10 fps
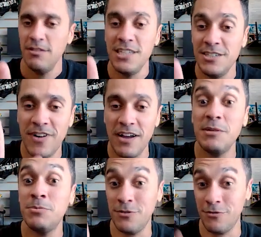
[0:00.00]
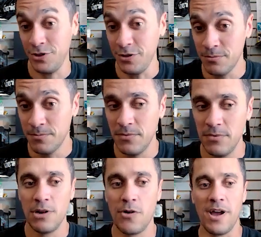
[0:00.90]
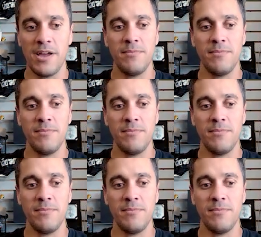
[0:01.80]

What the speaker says: these 5 tips are for you. All right.